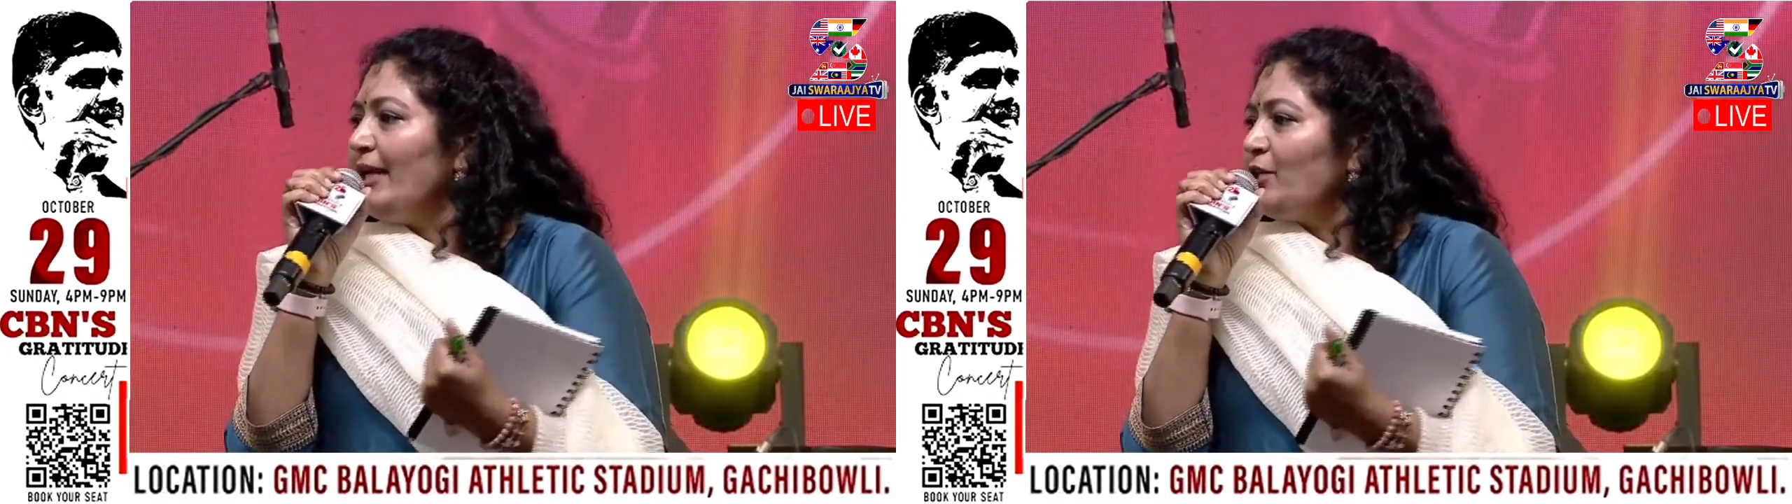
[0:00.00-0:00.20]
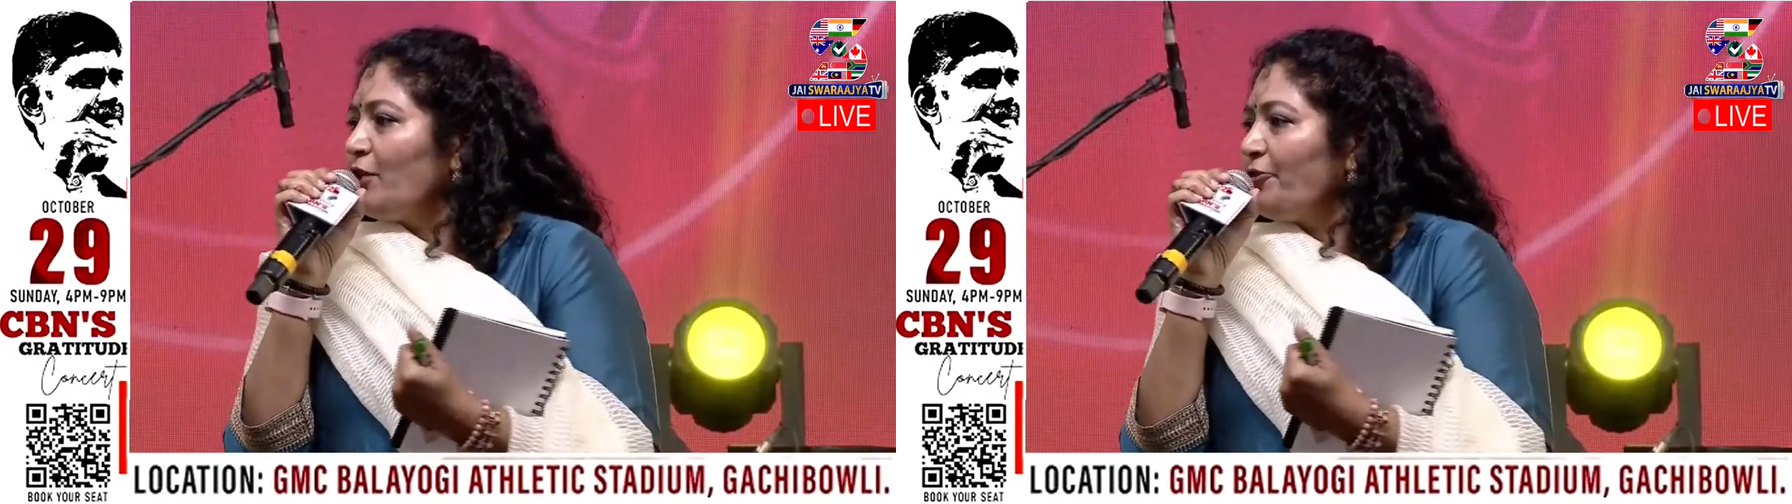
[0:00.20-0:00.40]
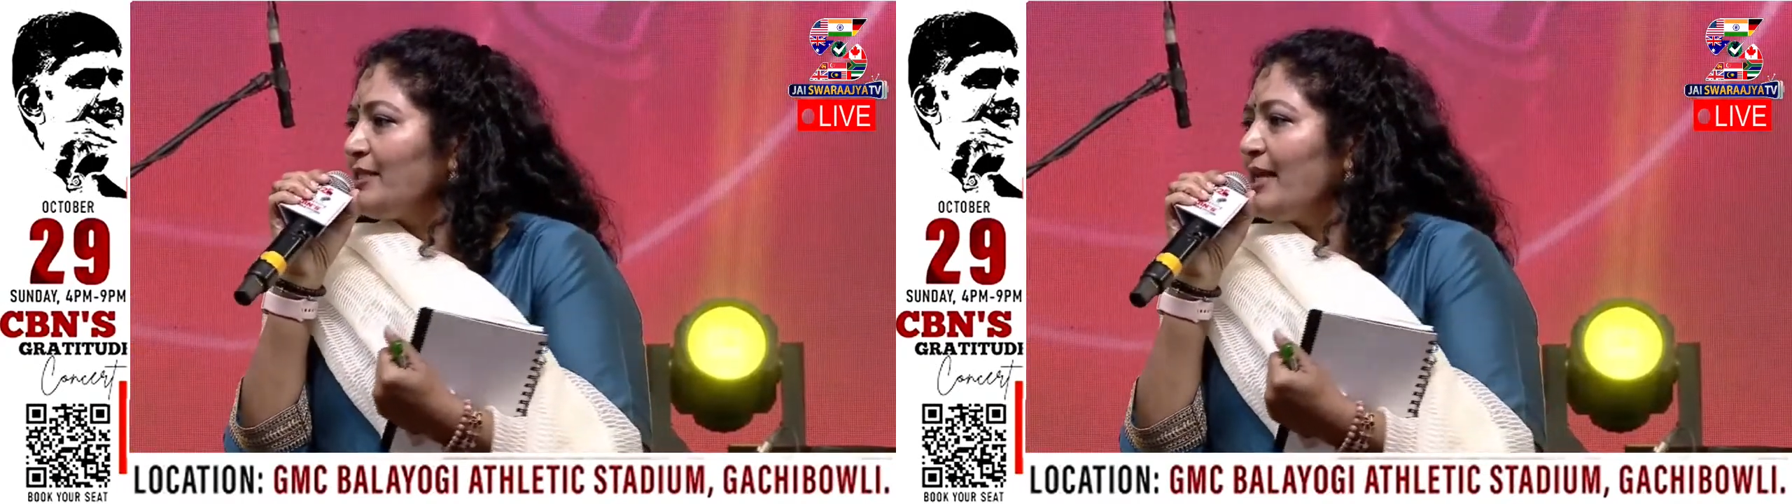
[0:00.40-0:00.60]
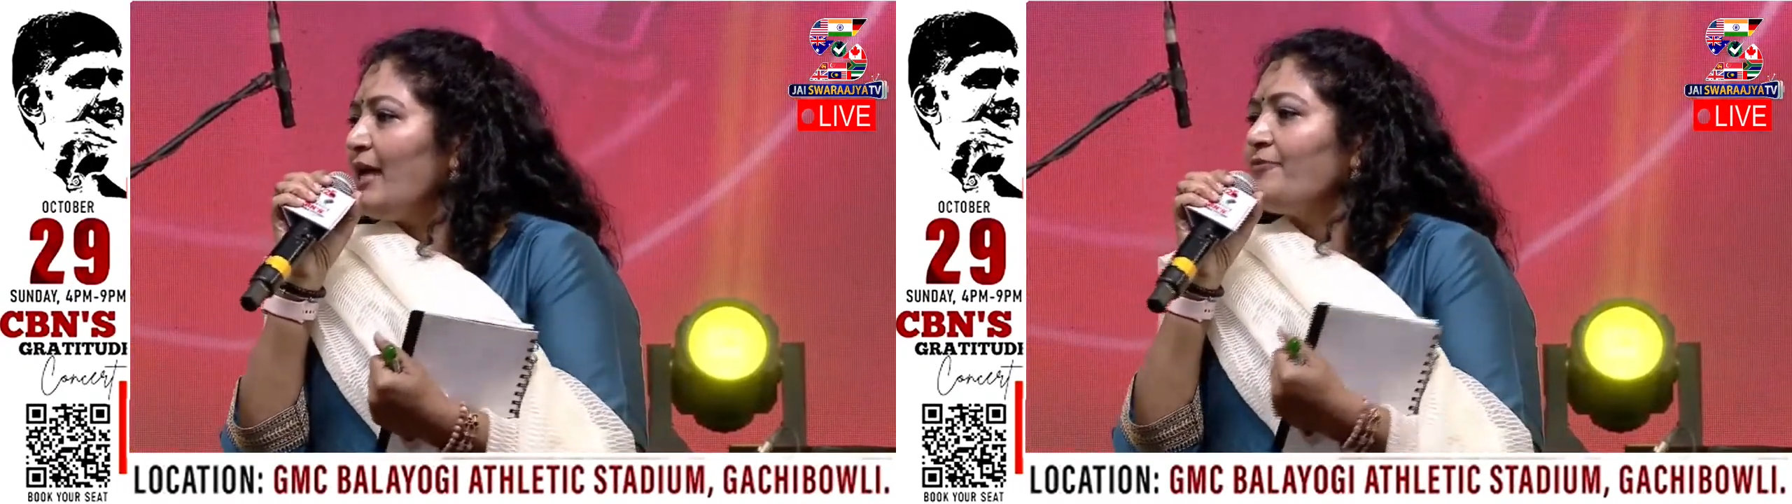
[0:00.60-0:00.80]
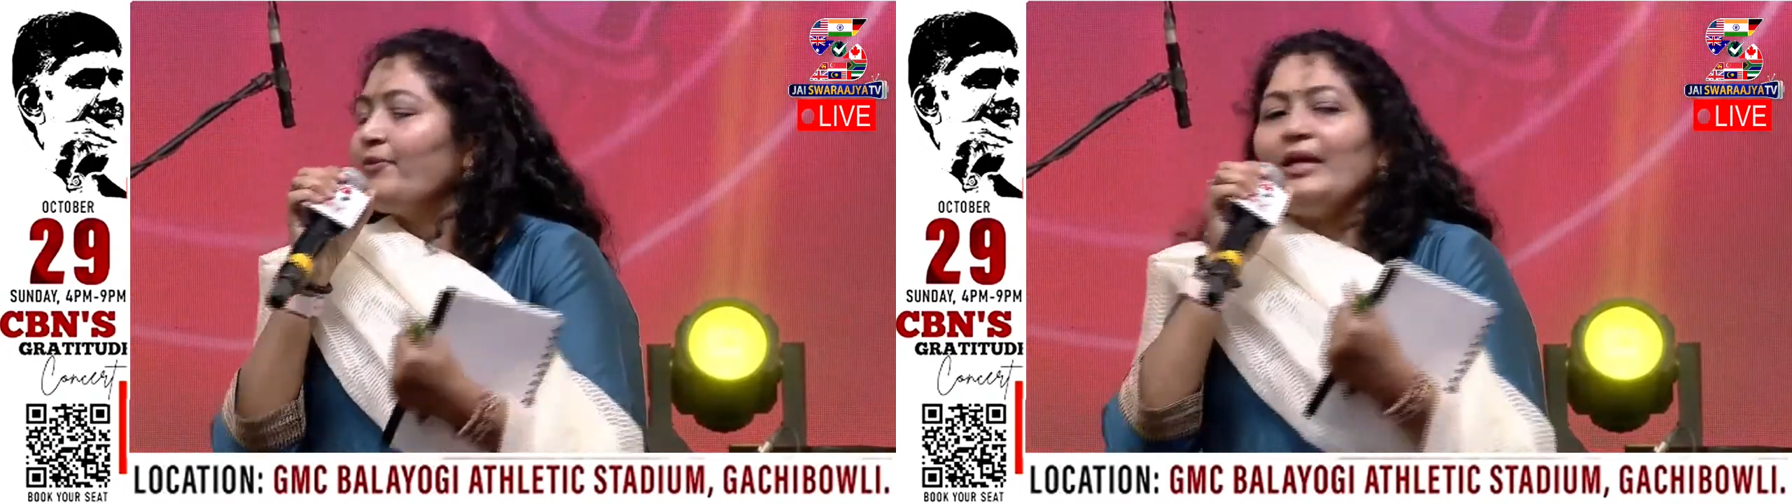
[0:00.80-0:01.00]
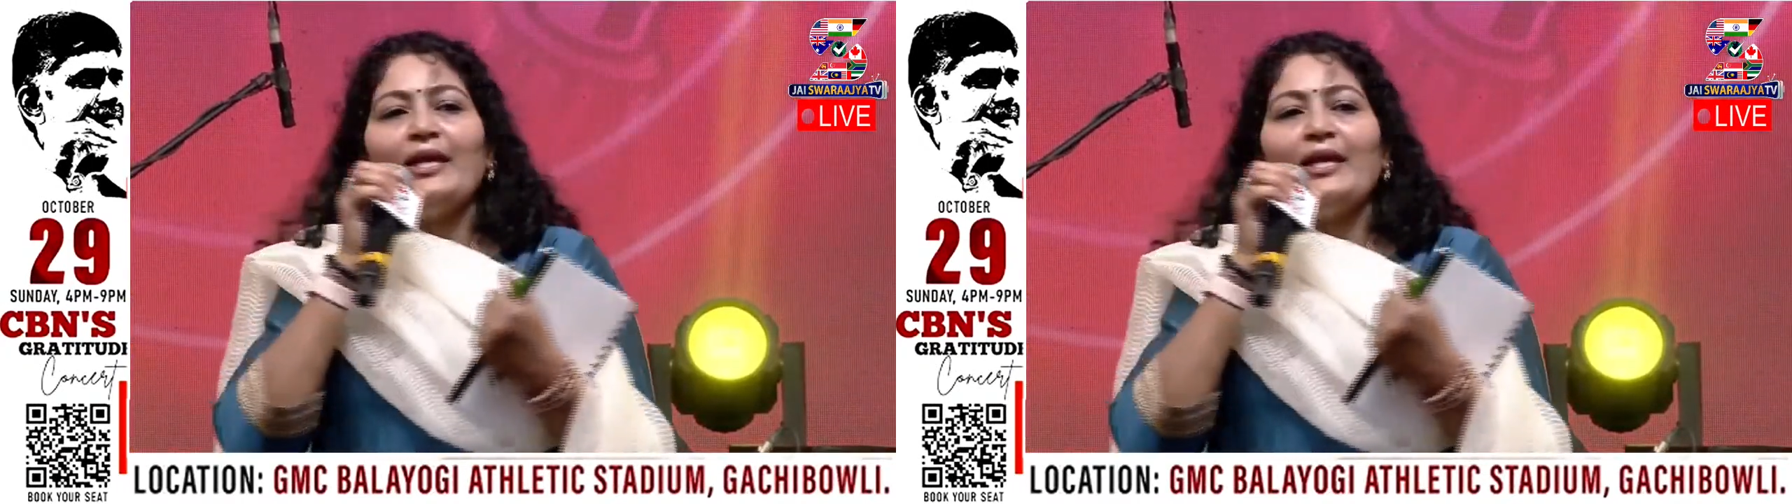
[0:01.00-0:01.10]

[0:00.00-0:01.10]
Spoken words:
Each of us have